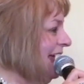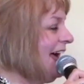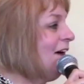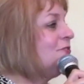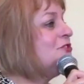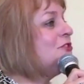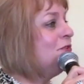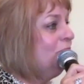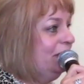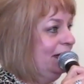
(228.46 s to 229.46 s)
How
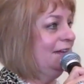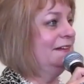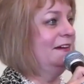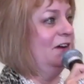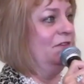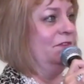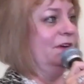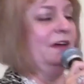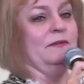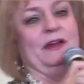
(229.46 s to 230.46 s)
do we
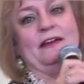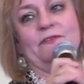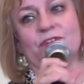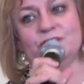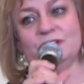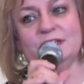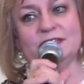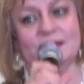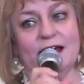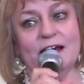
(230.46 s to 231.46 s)
overcome
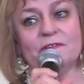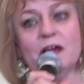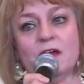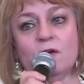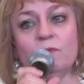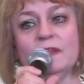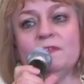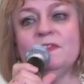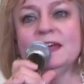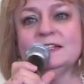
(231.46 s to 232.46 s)
adversities in life
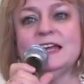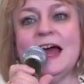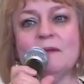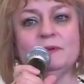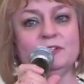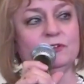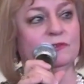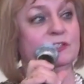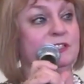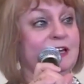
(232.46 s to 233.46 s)
when things happen
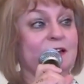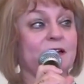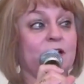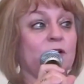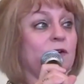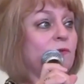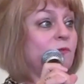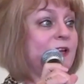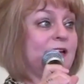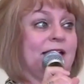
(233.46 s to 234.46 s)
to us that
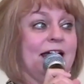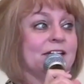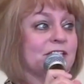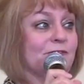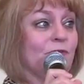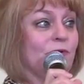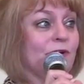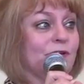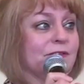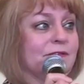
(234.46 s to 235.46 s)
we didn't ask
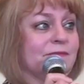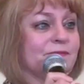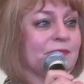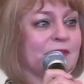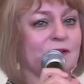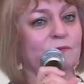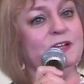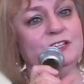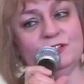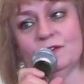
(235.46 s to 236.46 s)
for,
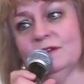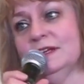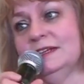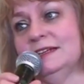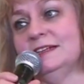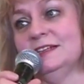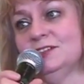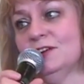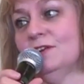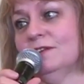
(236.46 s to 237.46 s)
we certainly didn't
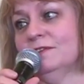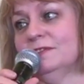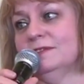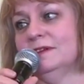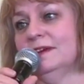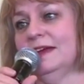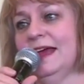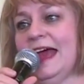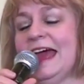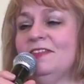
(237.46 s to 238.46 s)
deserve,
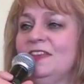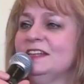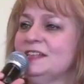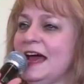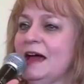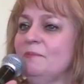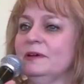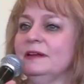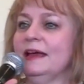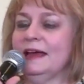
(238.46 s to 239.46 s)
and things
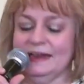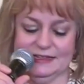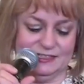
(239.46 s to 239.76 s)
happen and